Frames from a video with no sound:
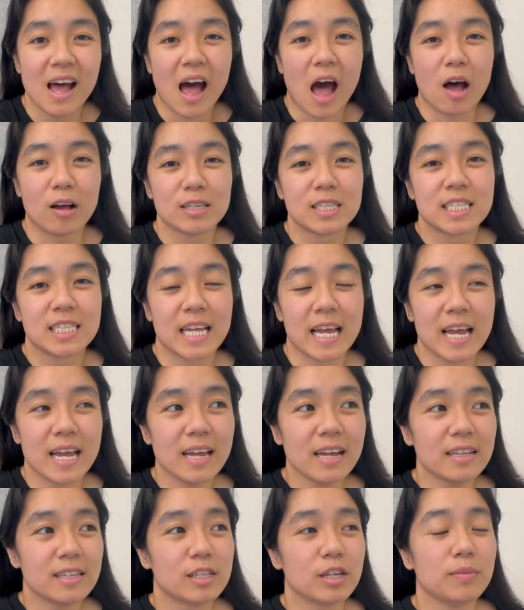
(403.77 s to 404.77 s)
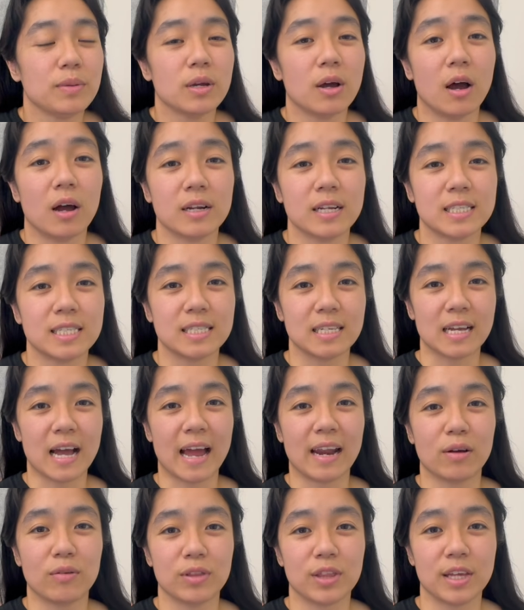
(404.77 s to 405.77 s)
I'll say, to be honest, I
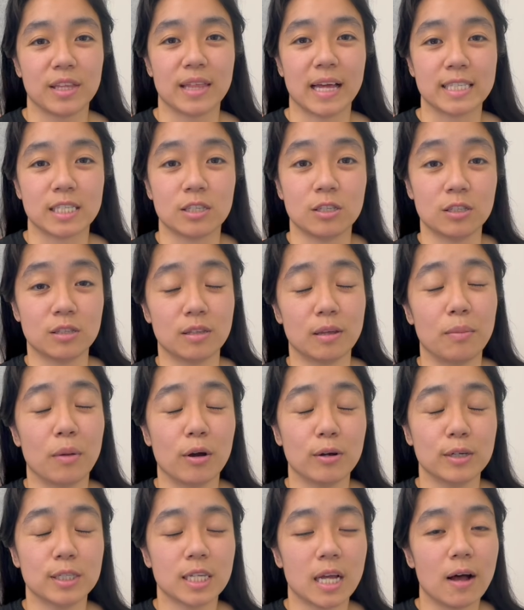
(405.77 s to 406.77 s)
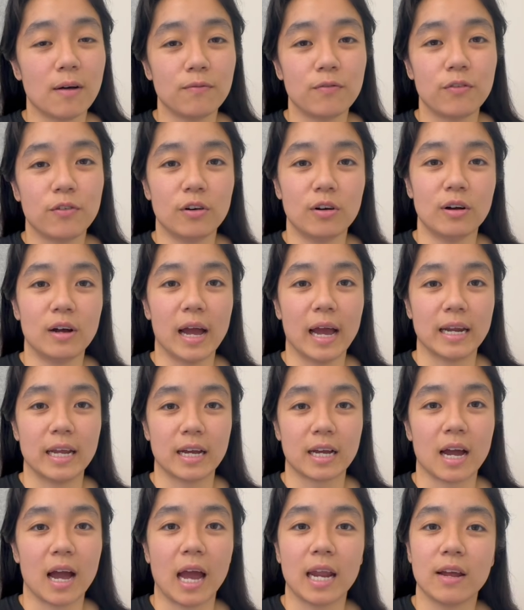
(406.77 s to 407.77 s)
don't think that's the most helpful, and it
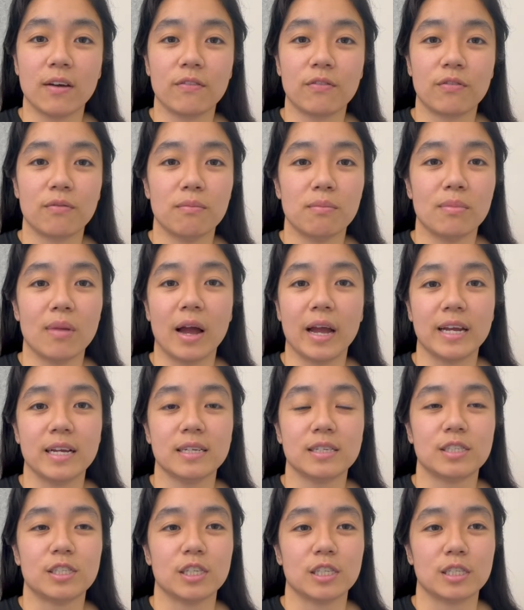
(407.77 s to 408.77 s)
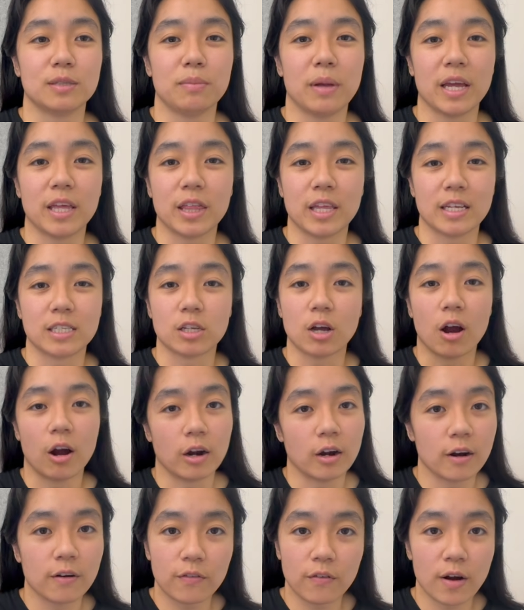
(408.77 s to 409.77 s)
kind of might just make things
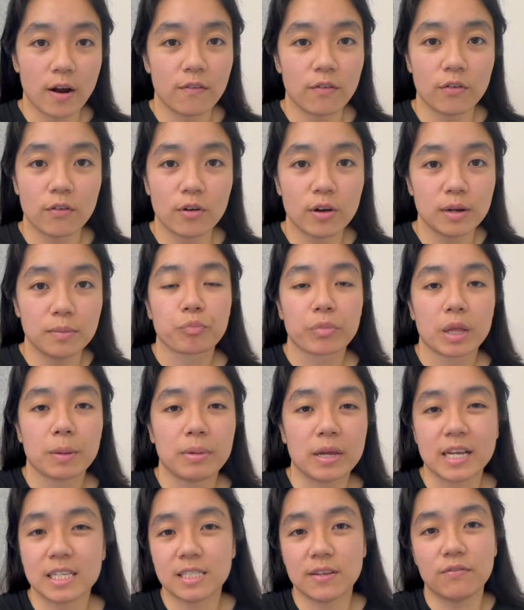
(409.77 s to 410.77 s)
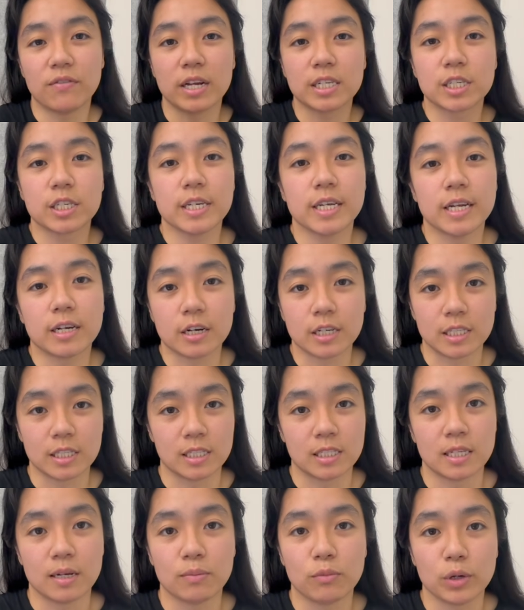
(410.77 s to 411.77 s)
harder for everyone, because eventually in our
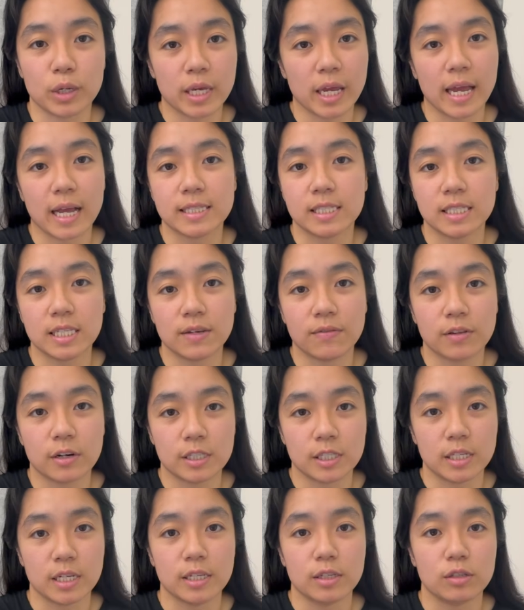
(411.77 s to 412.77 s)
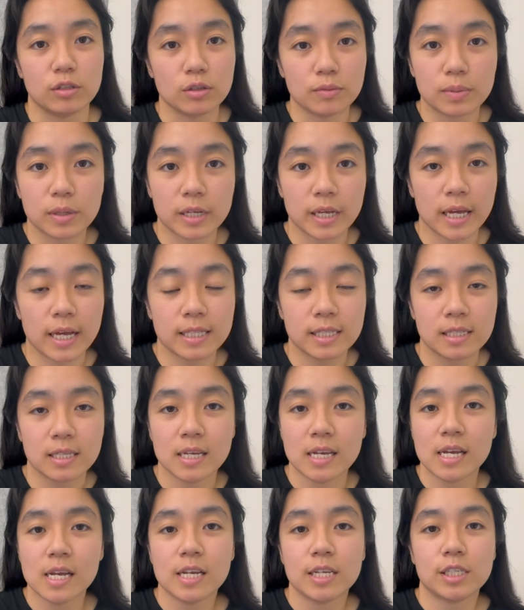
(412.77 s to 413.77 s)
system we can see if there's any duplicates.
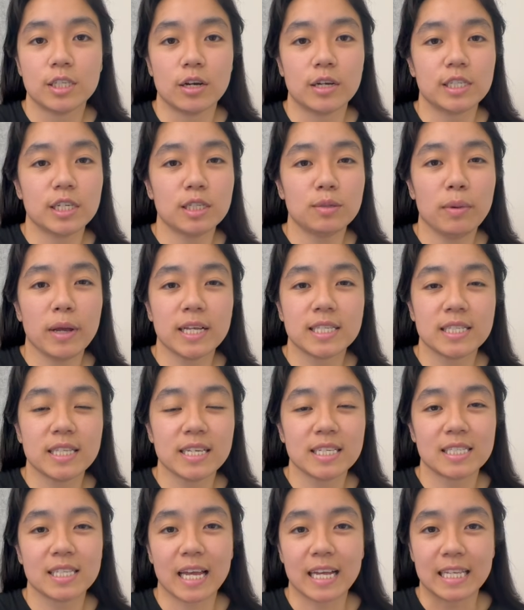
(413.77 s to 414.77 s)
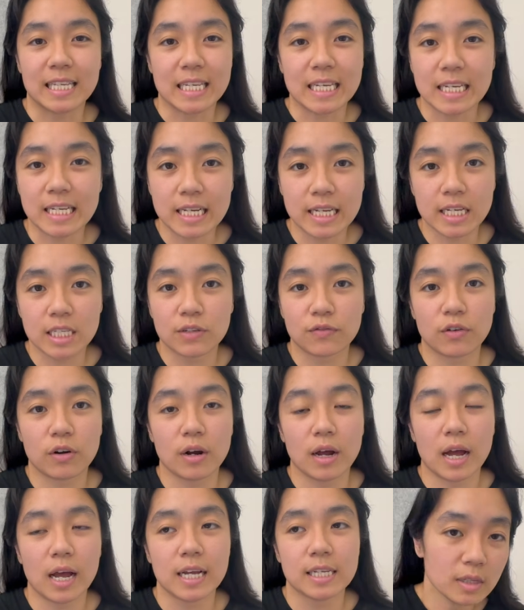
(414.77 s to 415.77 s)
So it just makes things like tedious for
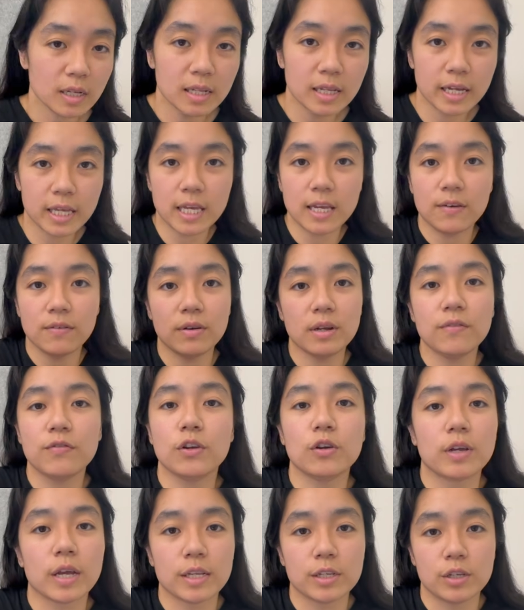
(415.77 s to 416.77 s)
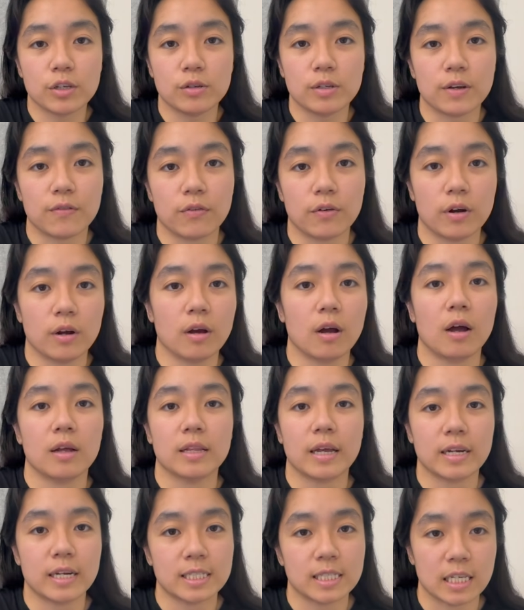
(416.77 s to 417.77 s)
us. Like, even if you get 2 different
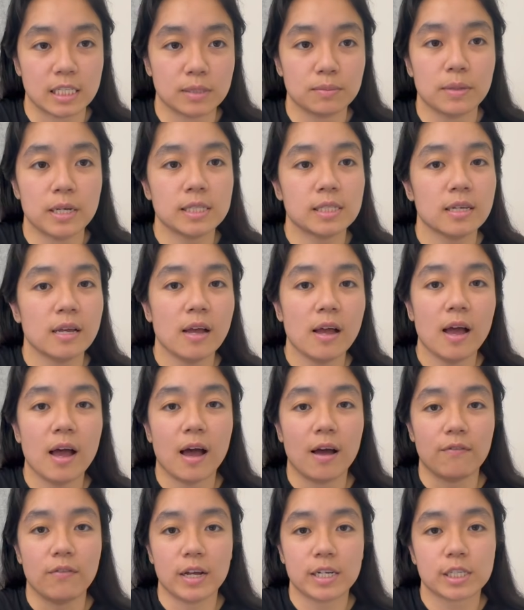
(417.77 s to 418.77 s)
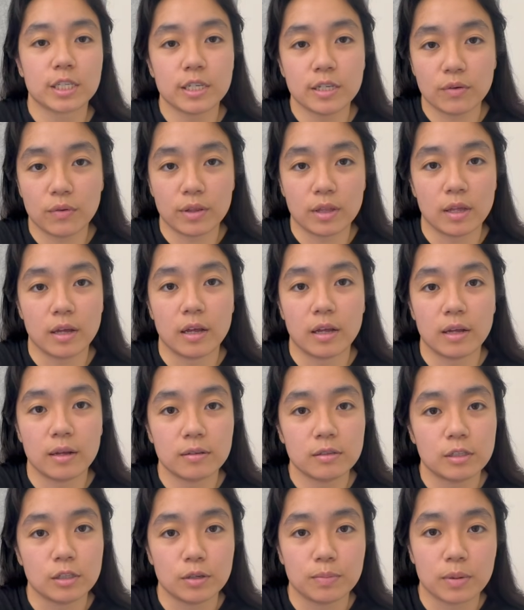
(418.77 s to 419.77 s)
online assessments, eventually when the
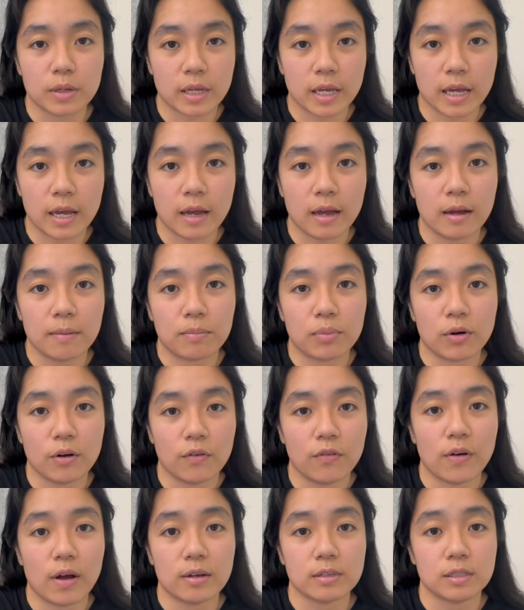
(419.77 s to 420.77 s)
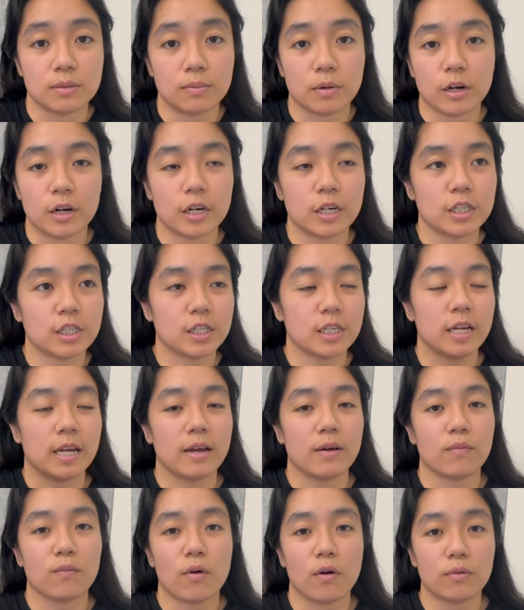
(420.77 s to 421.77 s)
duplicate profiles merge,
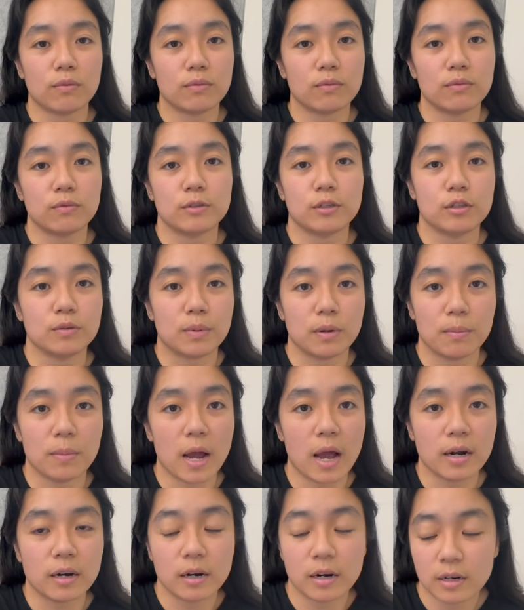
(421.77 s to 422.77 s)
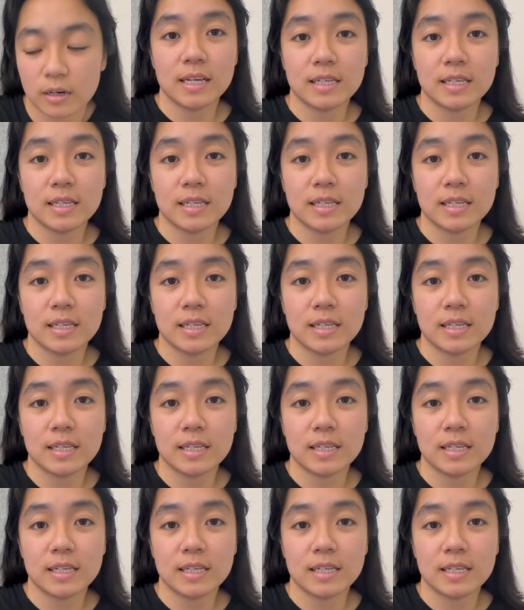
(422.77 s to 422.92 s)
it won't super matter.